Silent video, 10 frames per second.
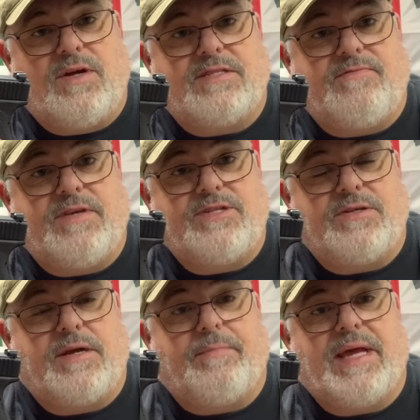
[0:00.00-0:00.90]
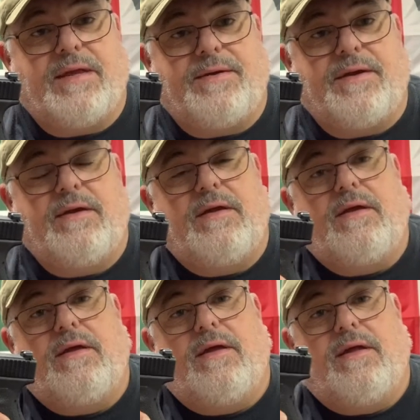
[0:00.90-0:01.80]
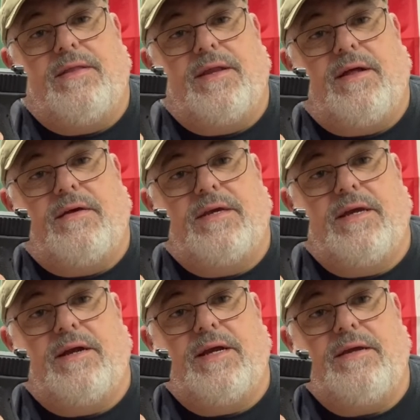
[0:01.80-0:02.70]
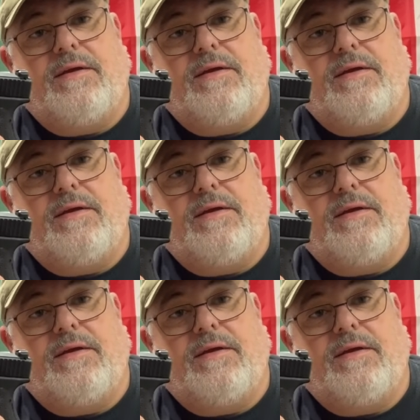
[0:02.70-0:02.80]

Vigil Commander that I'll carry.